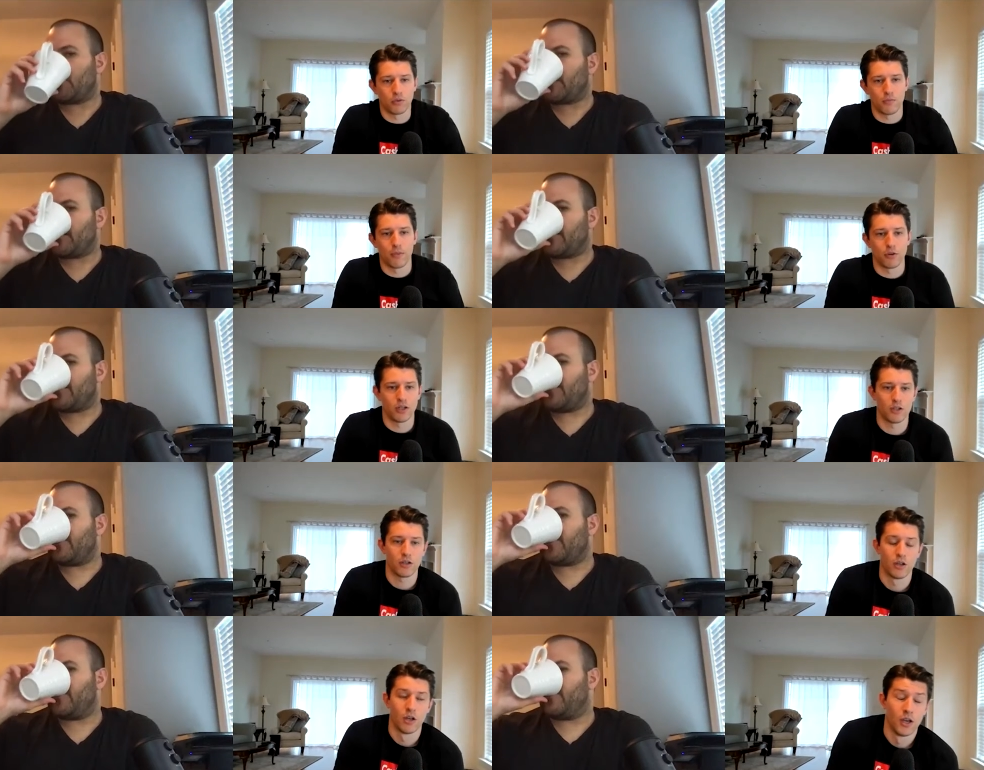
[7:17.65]
Speaker 1: memories
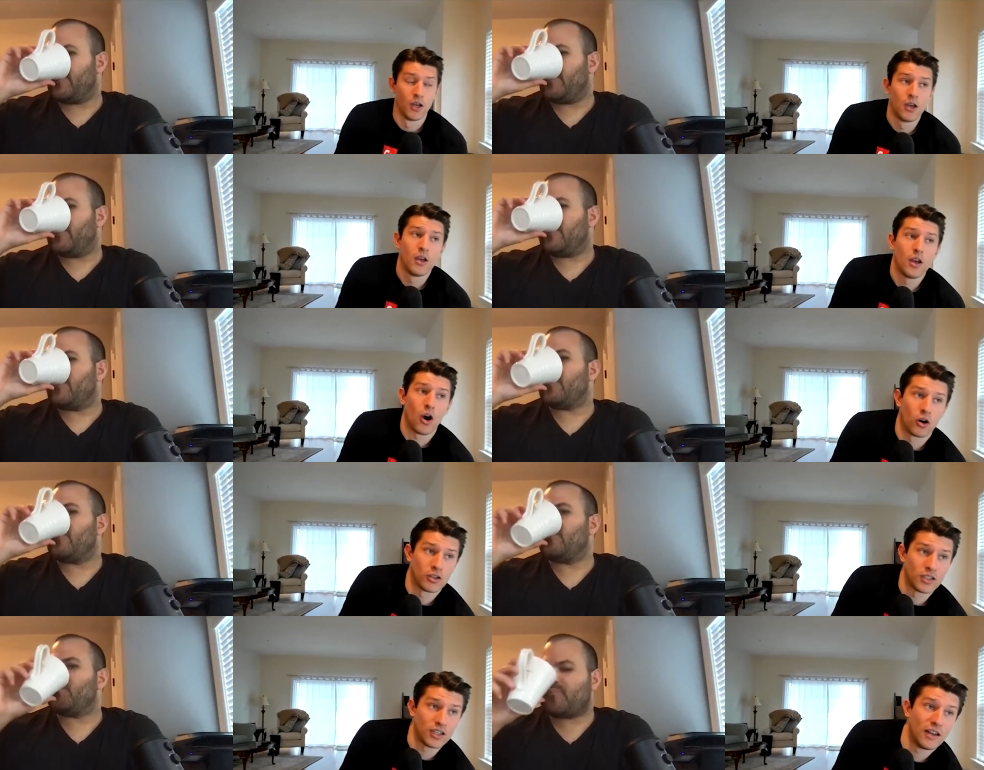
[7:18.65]
are
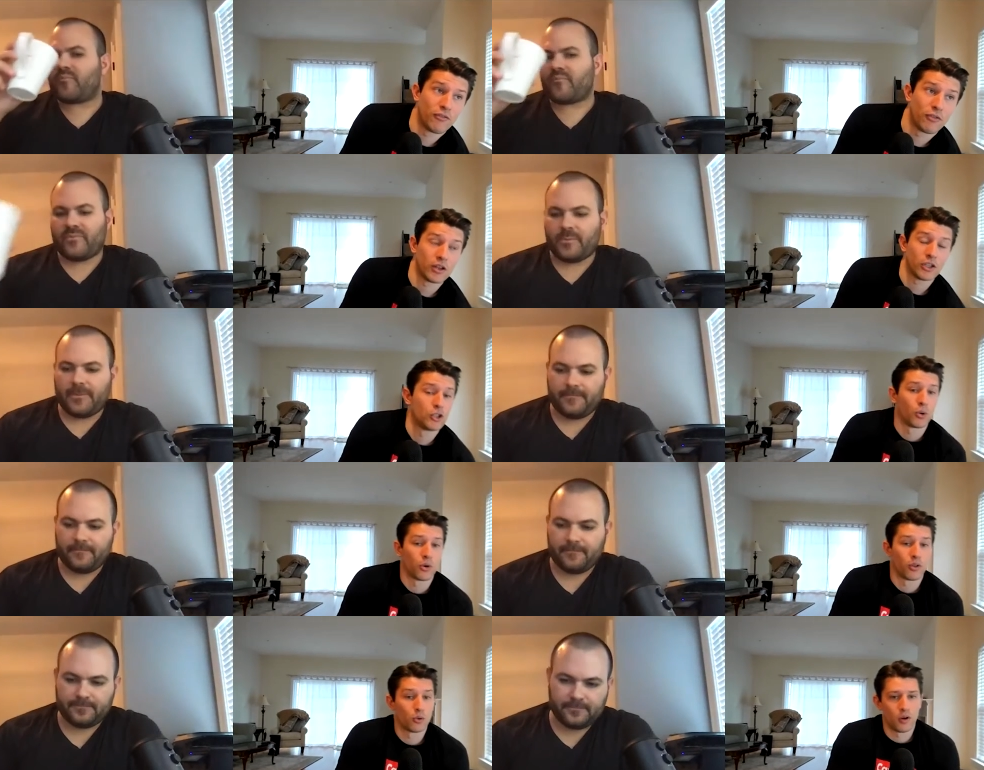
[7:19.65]
significantly shorter
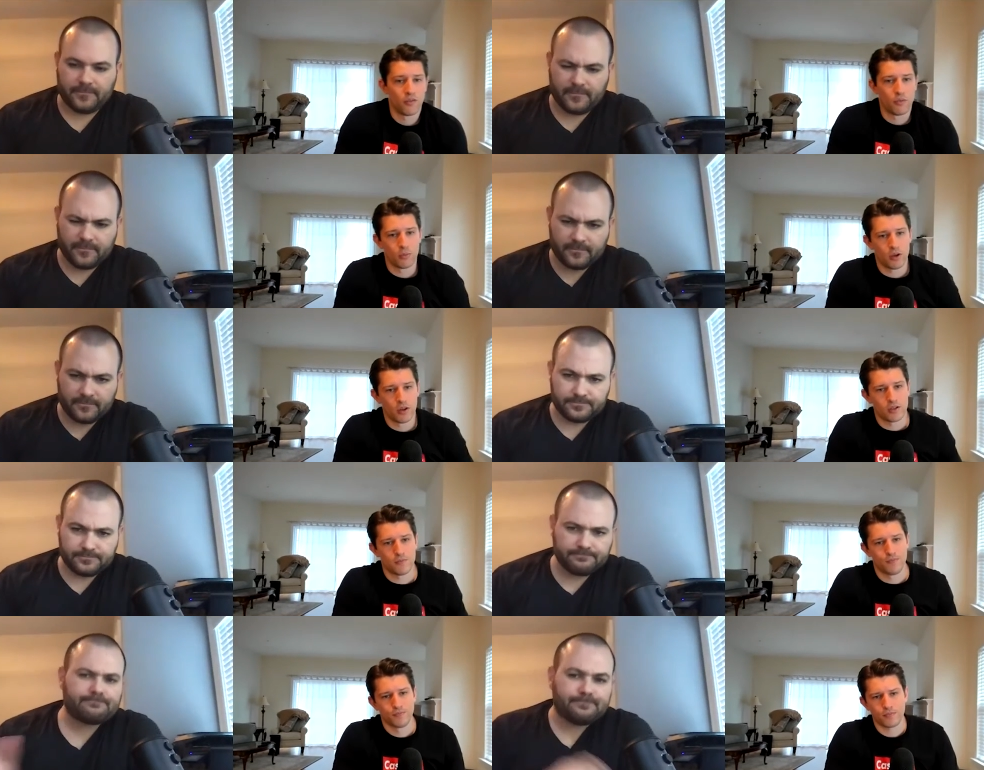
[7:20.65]
than 24 months,
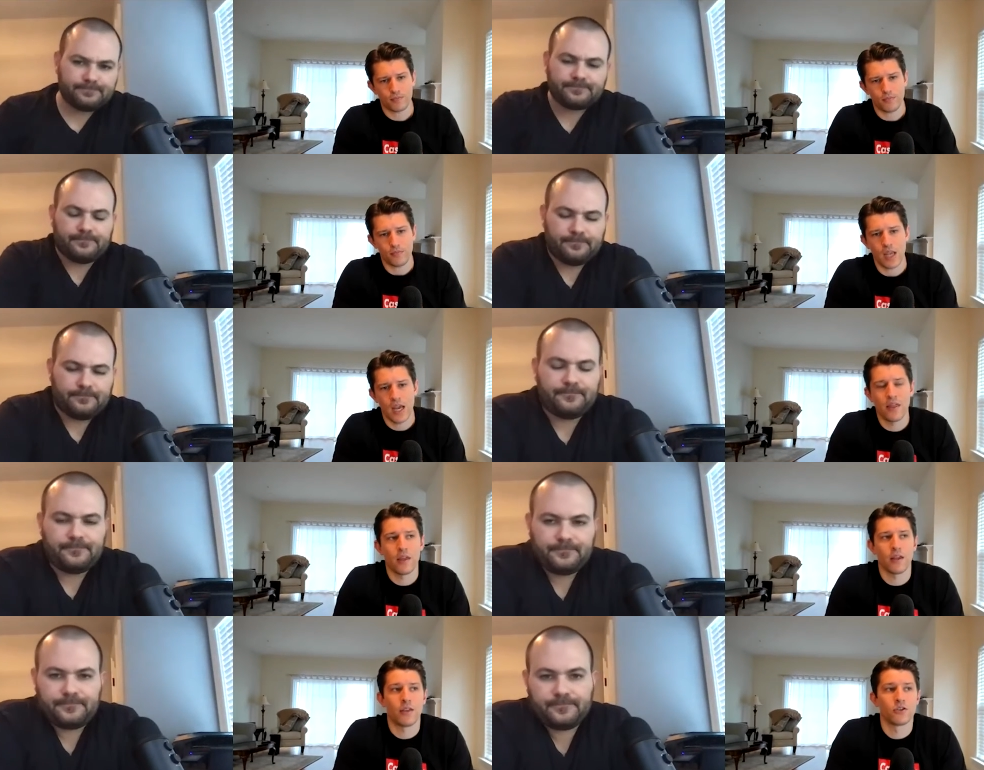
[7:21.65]
and I
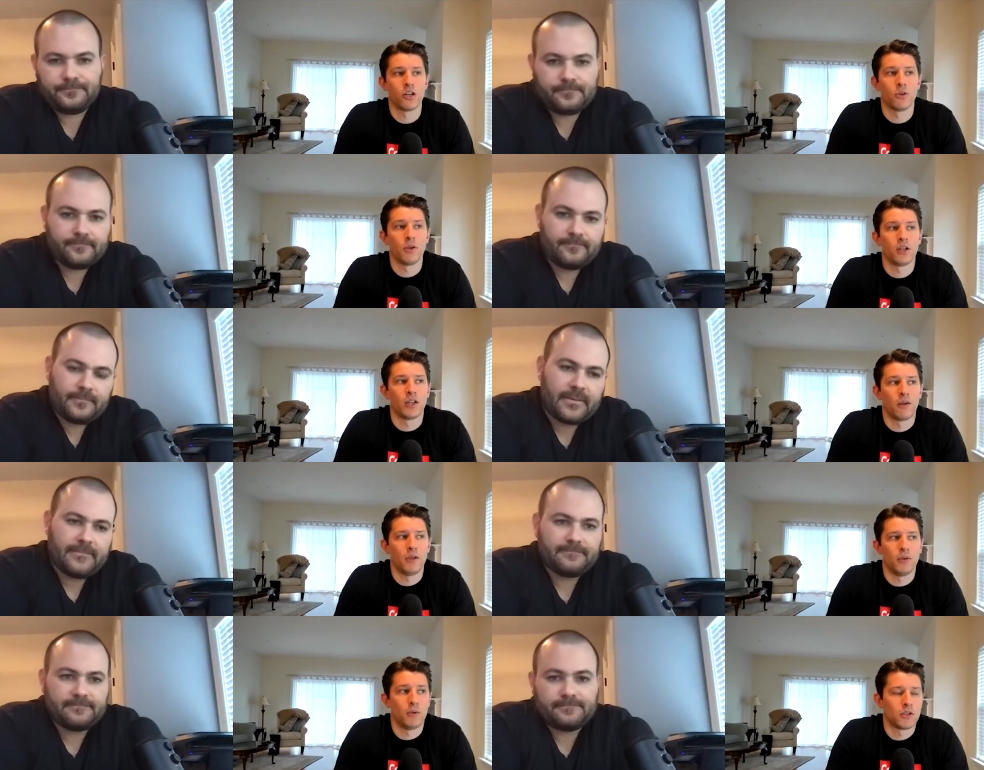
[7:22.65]
think there's going to be a lot of
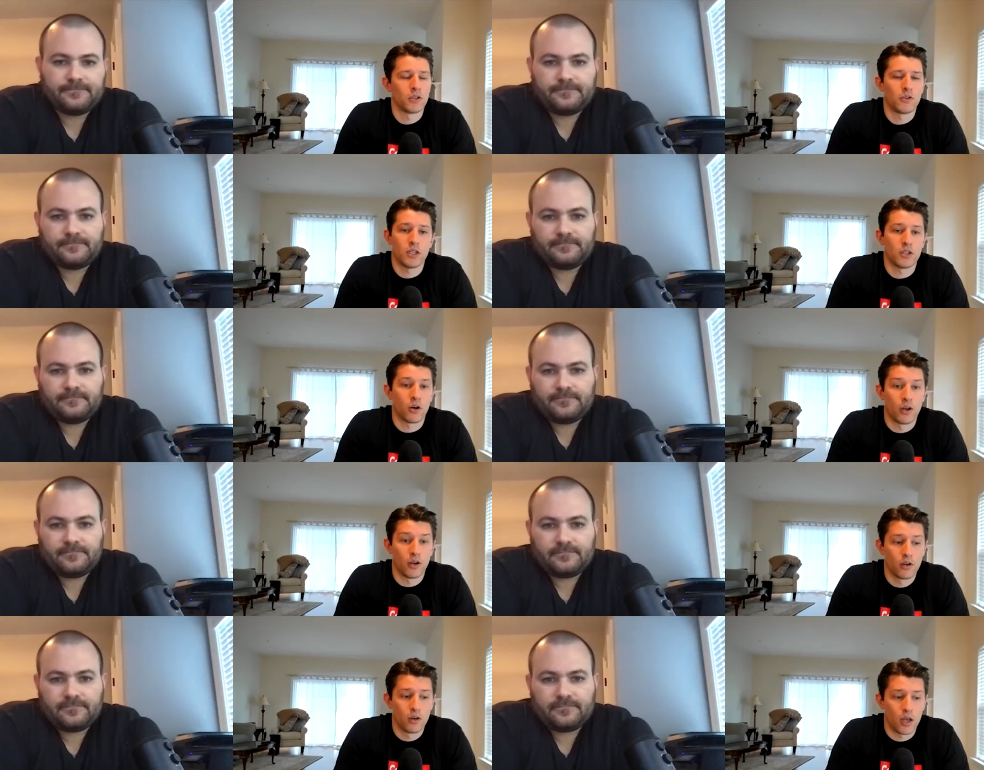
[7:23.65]
people. It's already started.
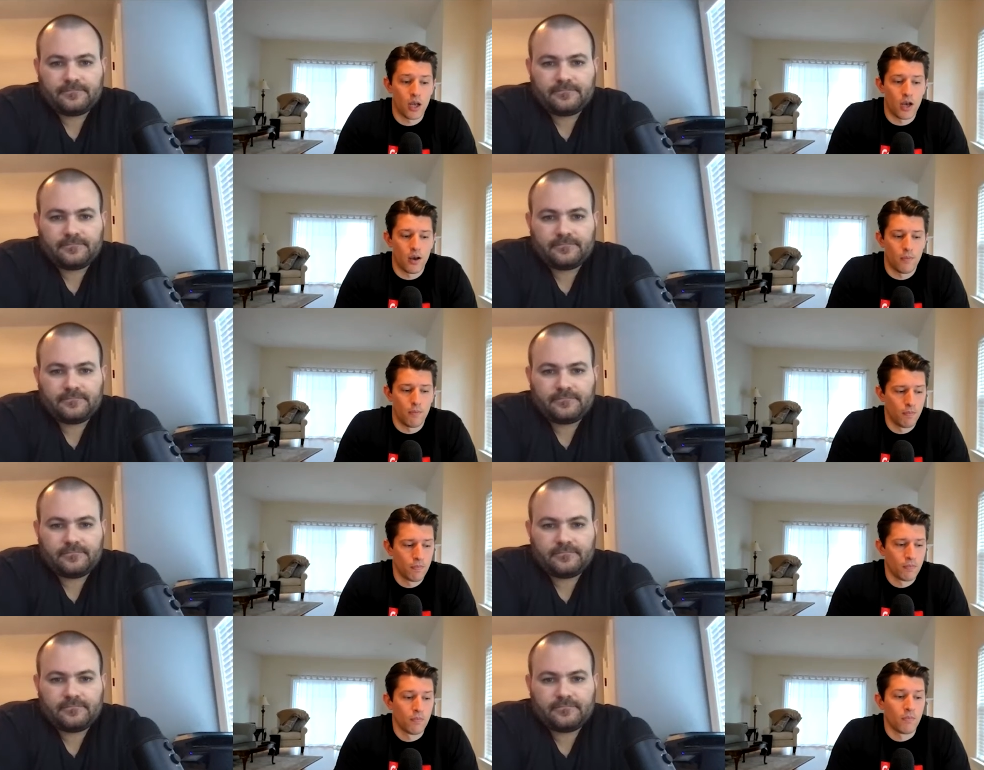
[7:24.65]
Um,
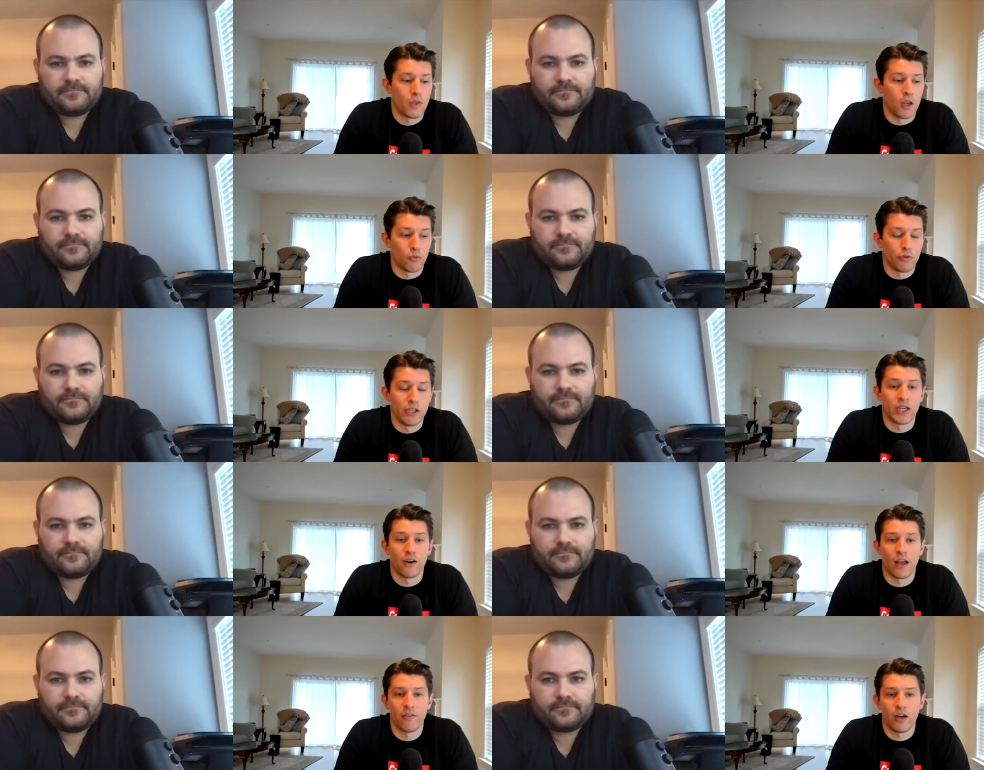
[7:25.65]
you know reaching out and
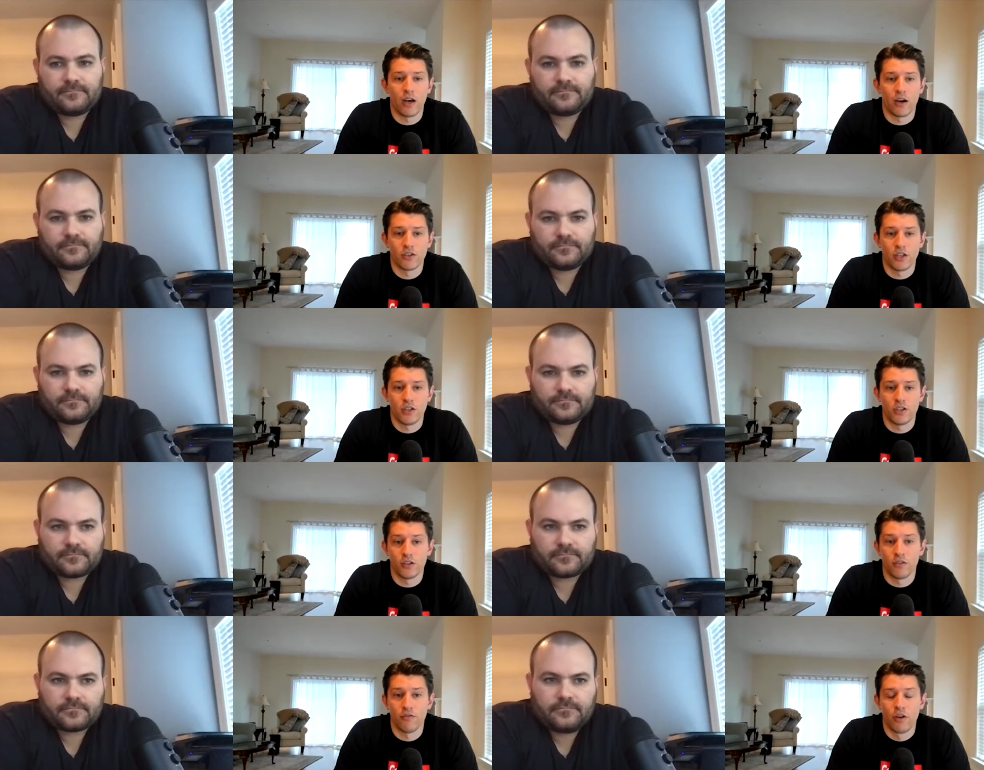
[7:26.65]
having conversations
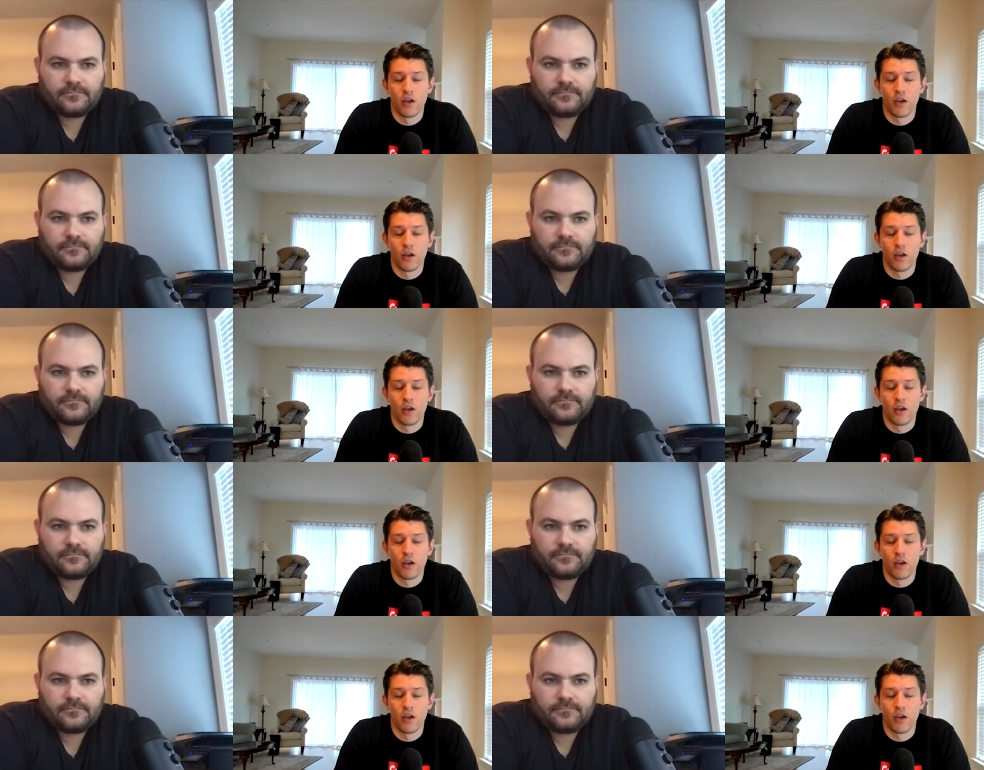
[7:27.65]
of